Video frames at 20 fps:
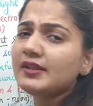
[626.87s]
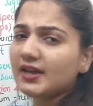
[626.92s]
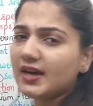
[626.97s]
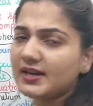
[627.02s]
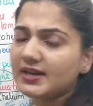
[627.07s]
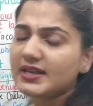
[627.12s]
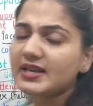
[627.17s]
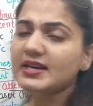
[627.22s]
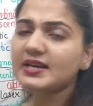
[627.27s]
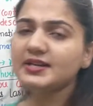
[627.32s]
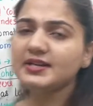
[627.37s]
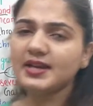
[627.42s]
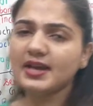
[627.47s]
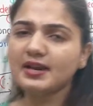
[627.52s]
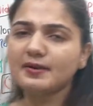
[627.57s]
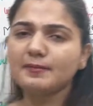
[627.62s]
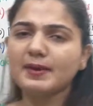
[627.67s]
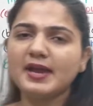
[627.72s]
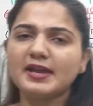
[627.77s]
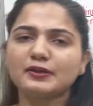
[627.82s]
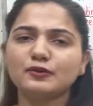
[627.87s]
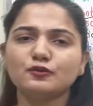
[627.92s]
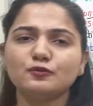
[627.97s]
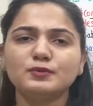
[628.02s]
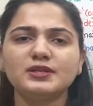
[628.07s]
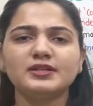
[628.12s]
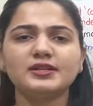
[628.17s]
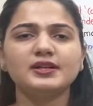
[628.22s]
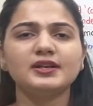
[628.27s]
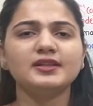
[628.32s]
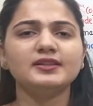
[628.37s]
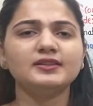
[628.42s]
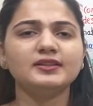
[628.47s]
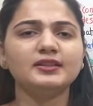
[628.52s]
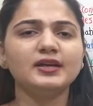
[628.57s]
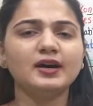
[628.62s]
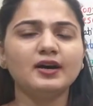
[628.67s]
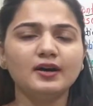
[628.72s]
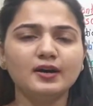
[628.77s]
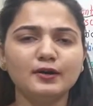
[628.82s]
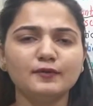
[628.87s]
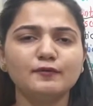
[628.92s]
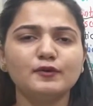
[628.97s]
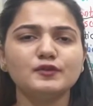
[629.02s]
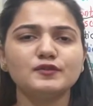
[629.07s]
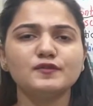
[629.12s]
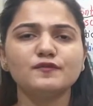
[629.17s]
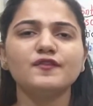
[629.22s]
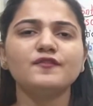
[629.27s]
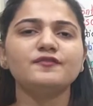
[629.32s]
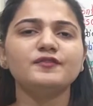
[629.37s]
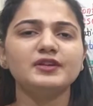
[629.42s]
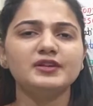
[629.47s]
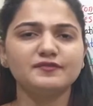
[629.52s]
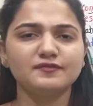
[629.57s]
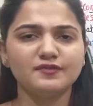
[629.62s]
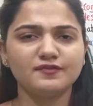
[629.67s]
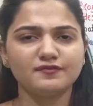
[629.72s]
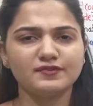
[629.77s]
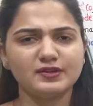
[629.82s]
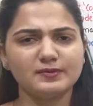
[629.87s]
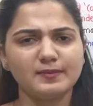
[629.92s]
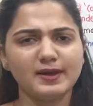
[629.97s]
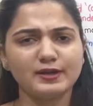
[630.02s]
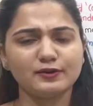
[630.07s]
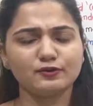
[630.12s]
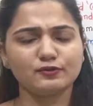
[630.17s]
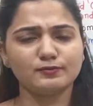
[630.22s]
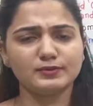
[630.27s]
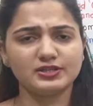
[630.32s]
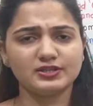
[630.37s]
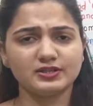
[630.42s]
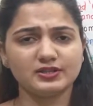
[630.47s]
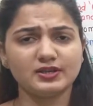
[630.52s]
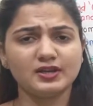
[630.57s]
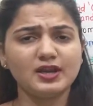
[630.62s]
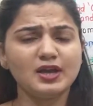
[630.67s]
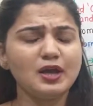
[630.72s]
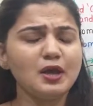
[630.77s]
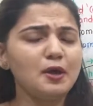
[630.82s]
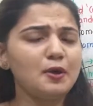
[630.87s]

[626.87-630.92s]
1310 micrometer, and third was a 1550 micrometer.